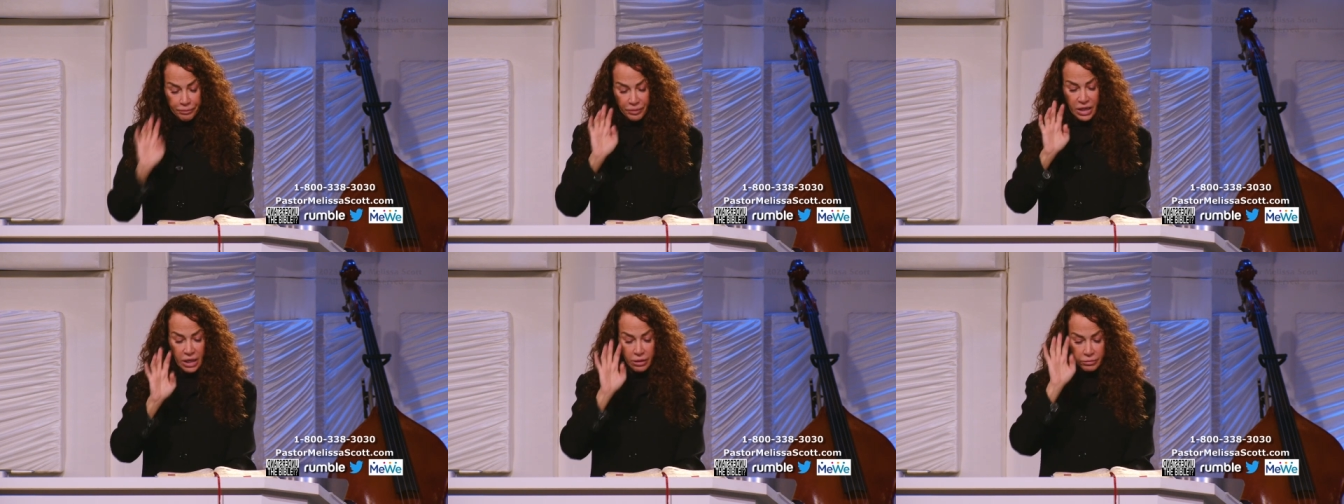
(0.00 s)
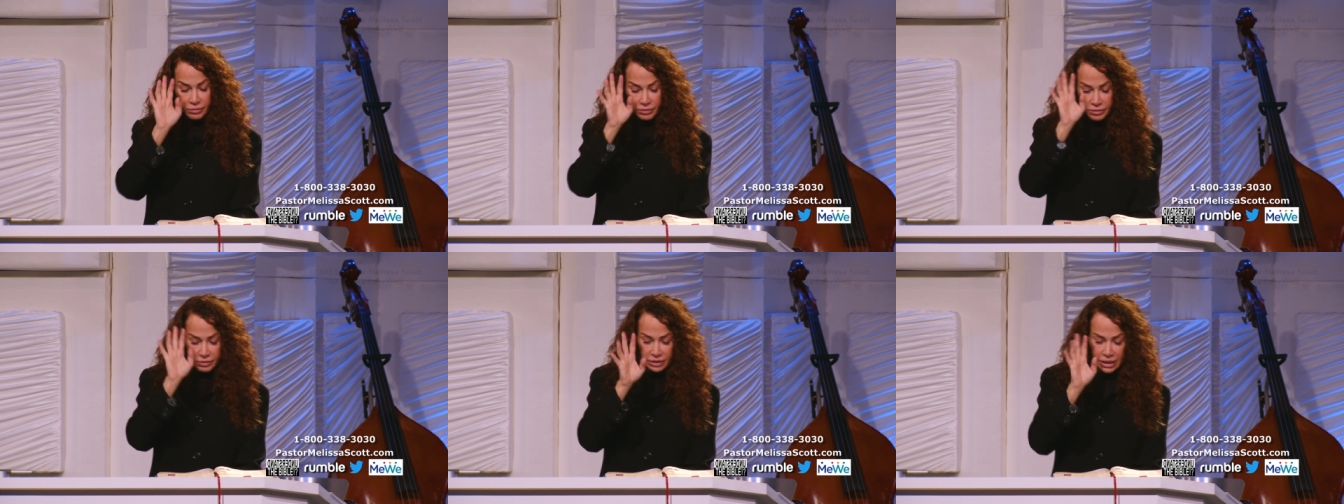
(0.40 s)
Now,
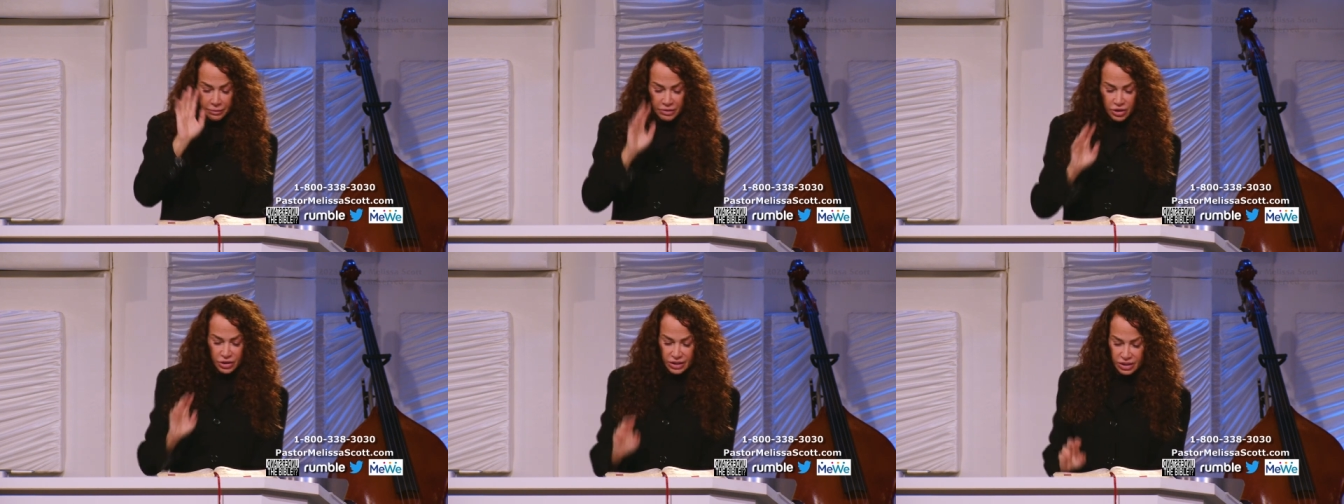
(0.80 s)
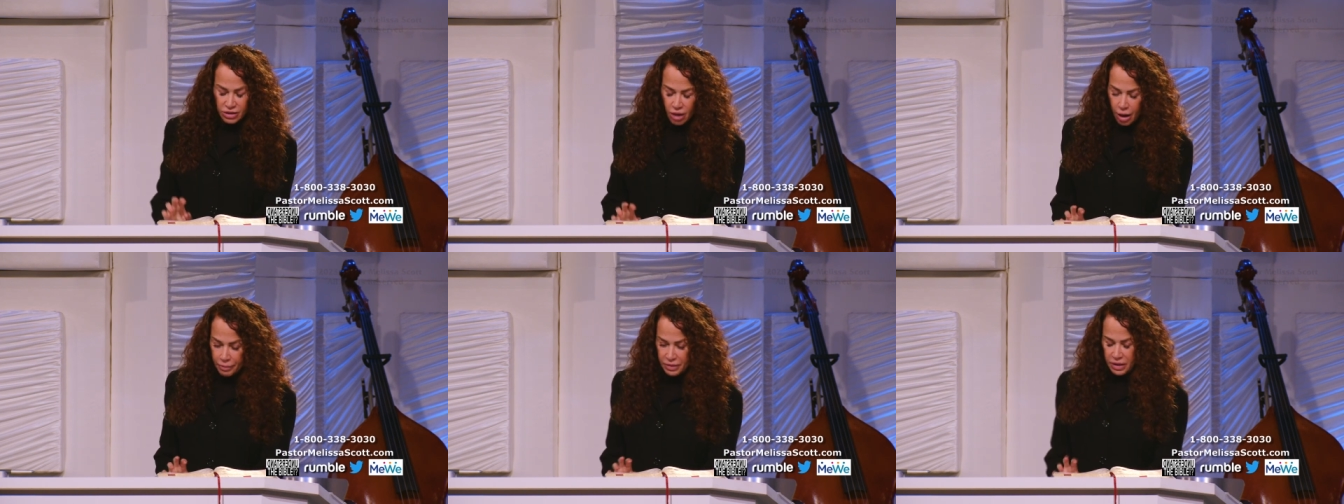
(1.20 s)
let me just
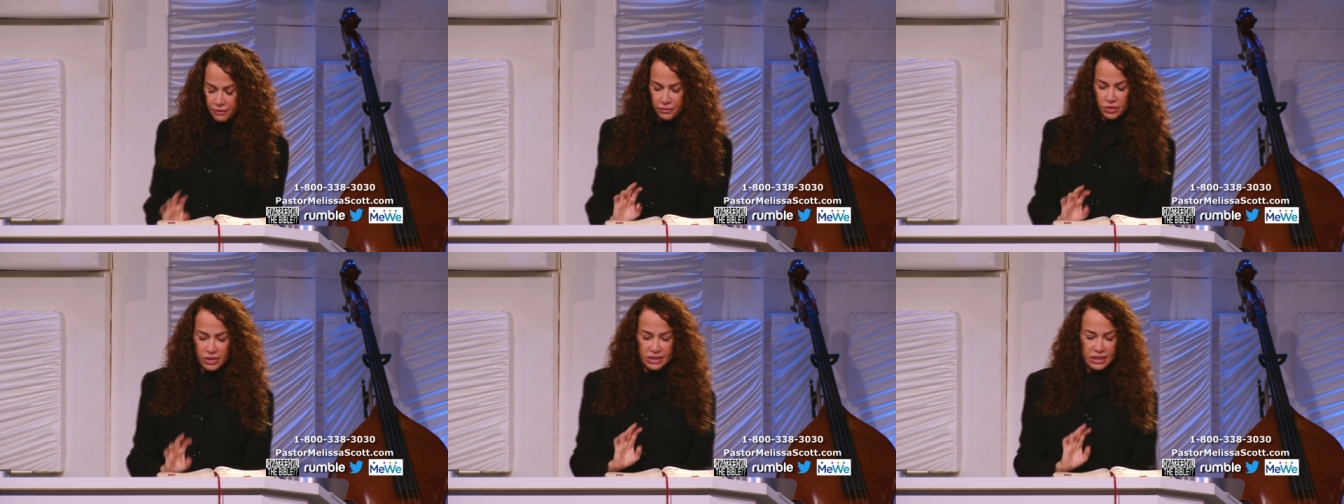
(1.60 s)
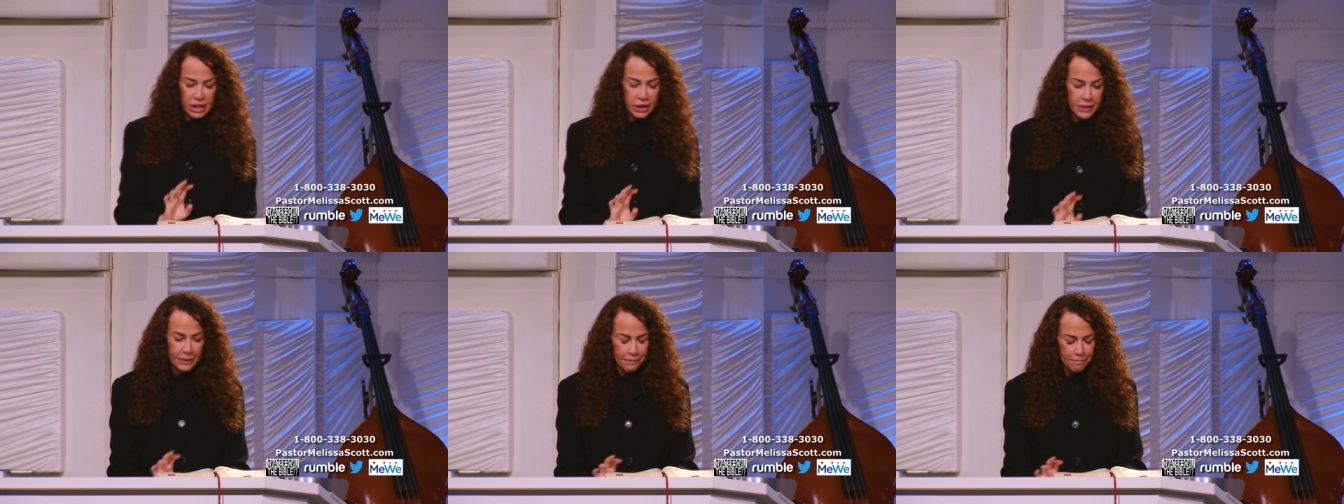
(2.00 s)
stop there for a
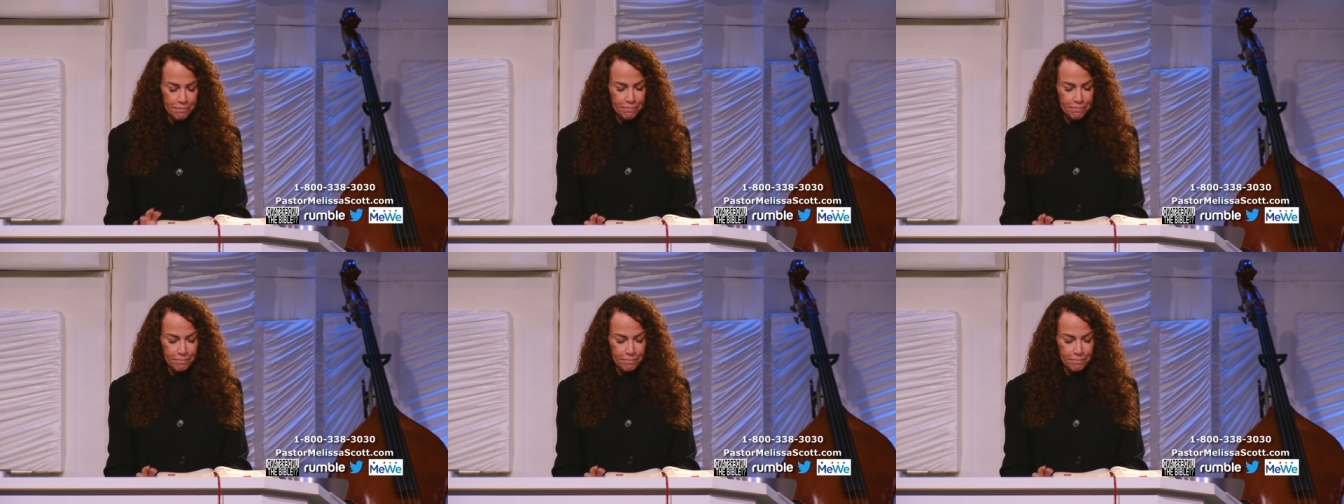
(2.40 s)
second.